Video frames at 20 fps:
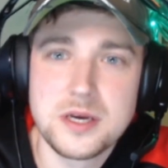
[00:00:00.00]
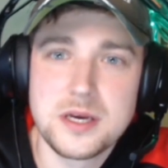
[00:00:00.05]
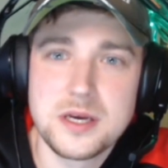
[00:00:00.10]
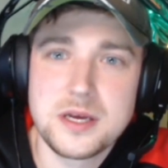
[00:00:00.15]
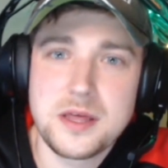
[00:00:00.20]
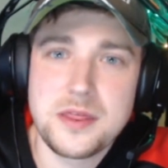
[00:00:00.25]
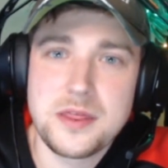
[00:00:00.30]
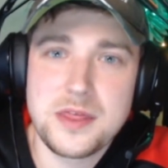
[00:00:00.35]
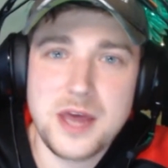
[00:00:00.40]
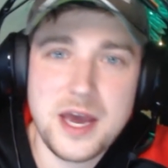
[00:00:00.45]

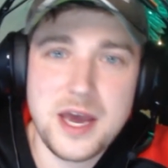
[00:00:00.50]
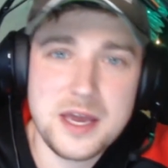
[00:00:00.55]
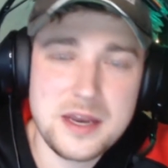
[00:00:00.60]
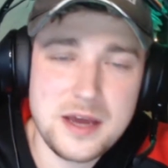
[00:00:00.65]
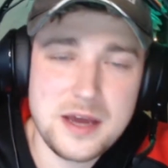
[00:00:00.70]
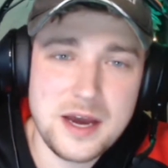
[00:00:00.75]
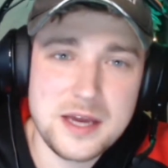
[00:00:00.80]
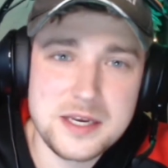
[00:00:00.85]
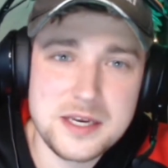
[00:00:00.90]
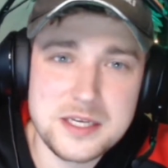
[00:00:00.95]
That
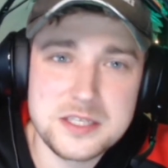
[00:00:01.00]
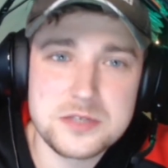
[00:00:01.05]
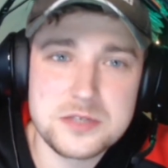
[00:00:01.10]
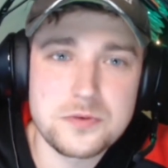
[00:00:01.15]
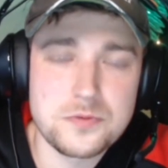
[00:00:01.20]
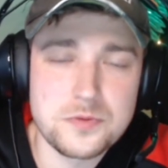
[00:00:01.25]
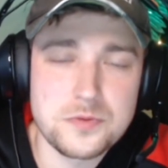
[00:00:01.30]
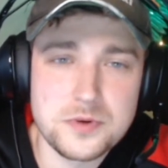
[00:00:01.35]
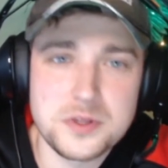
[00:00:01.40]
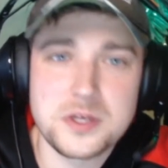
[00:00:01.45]
I need to
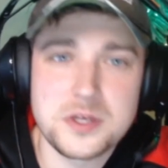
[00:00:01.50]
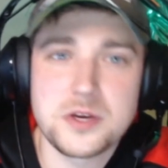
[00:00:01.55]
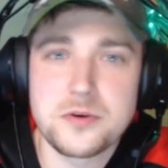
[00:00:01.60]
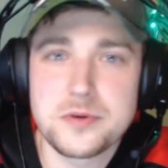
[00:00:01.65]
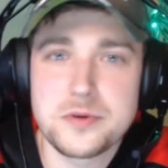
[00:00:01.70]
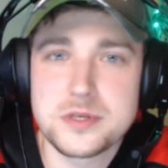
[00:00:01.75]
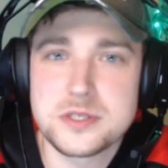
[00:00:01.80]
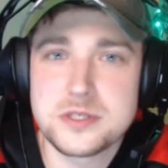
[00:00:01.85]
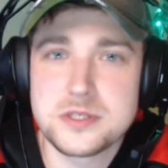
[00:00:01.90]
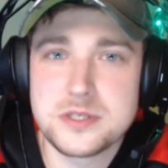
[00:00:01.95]
really go
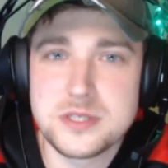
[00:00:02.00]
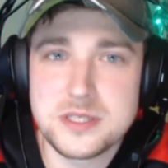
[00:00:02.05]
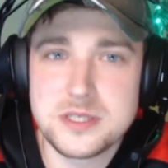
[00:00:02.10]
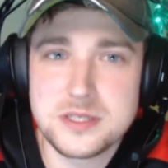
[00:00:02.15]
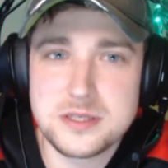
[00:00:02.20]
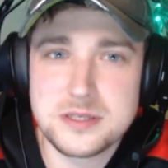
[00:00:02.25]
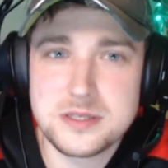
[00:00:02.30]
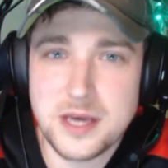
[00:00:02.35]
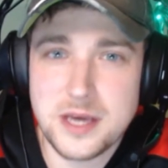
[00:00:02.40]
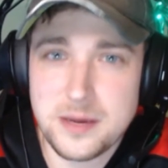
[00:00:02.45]
into
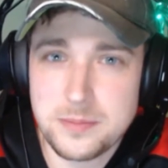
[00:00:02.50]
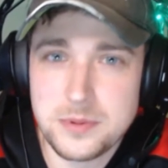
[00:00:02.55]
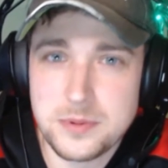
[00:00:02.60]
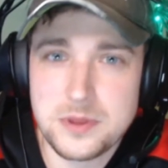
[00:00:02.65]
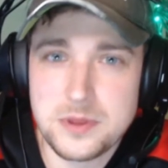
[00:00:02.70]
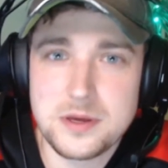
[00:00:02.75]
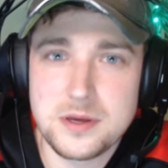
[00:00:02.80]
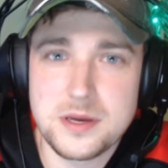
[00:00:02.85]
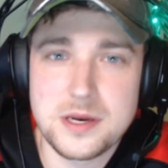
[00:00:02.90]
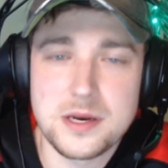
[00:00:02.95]

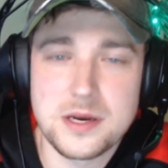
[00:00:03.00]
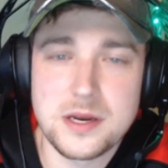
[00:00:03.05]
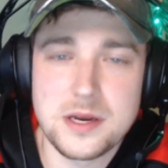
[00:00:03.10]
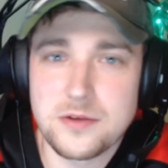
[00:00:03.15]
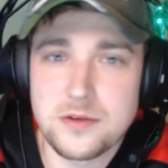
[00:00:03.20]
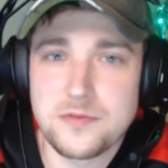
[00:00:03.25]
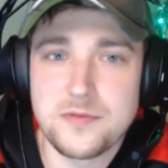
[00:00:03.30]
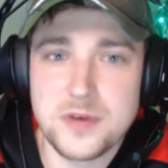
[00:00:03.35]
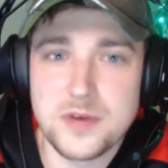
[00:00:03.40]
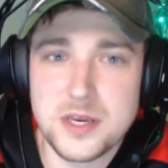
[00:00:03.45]
depth in
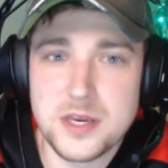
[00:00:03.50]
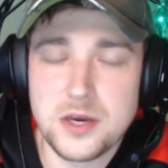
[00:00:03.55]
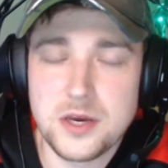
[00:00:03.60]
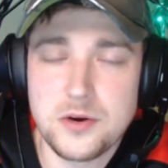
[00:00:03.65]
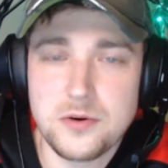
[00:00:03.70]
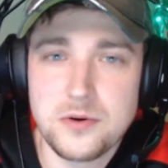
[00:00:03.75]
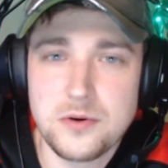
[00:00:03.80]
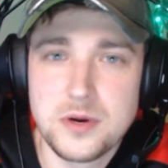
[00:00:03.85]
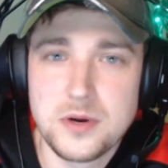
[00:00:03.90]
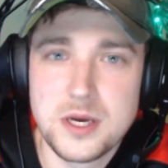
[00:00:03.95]
another
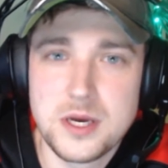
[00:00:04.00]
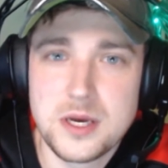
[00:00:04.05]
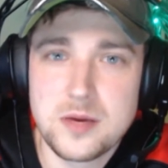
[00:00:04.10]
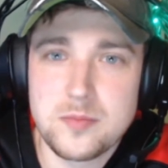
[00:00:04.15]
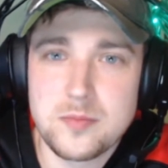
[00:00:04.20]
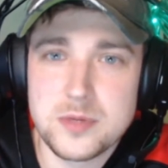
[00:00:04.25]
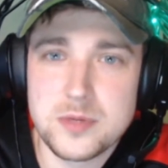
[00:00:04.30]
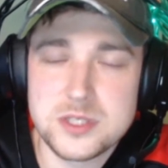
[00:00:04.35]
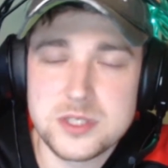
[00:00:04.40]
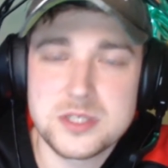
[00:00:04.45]
video,
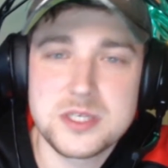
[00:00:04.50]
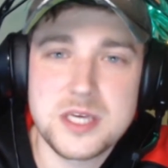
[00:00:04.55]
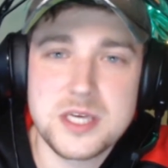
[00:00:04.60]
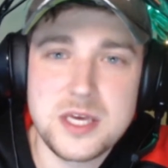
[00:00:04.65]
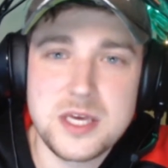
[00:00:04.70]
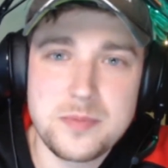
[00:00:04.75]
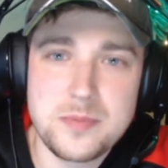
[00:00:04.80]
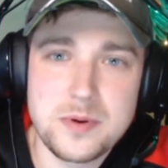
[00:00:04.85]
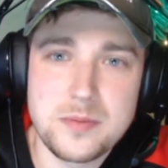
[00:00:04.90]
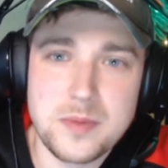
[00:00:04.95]
but just
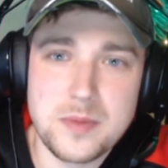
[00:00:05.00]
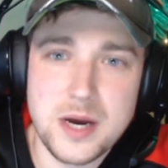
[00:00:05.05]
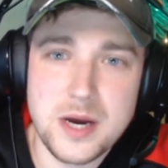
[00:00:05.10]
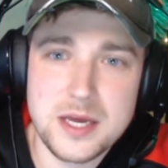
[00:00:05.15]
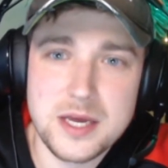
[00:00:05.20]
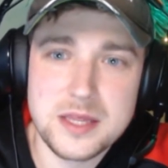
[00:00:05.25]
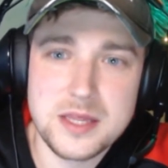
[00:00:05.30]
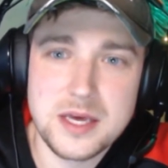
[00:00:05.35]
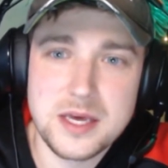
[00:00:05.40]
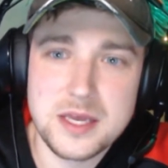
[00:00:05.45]
keep in
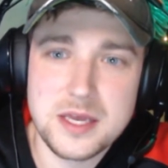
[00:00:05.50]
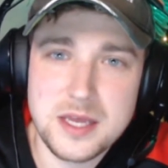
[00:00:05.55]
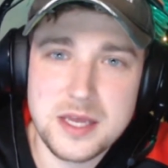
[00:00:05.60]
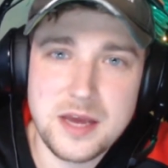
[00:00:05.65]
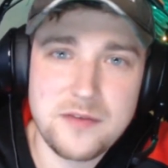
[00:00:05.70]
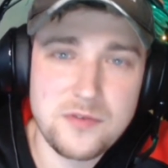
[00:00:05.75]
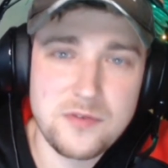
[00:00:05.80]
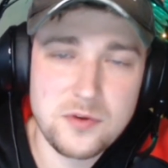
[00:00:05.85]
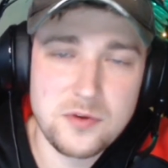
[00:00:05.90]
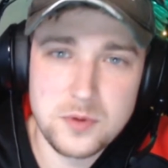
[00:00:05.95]
mind that
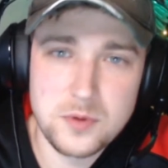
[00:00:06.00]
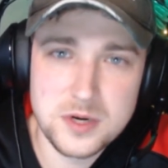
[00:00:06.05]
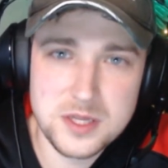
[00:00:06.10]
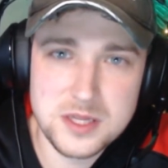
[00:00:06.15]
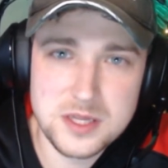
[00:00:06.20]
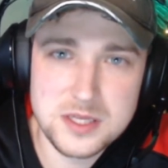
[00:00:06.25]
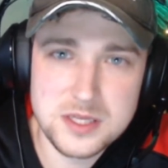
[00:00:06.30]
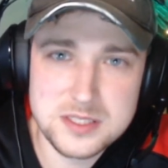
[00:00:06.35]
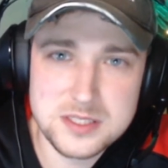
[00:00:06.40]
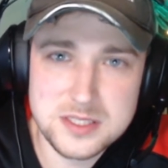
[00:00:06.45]
every one
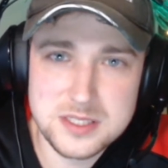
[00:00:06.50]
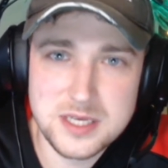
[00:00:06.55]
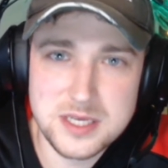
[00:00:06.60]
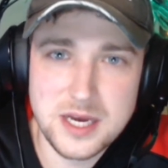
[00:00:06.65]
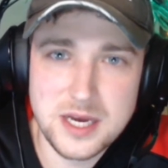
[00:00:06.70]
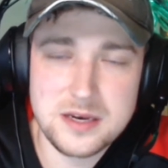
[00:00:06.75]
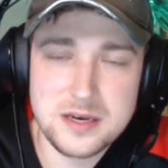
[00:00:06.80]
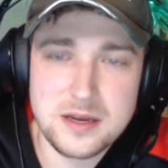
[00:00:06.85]
of these debt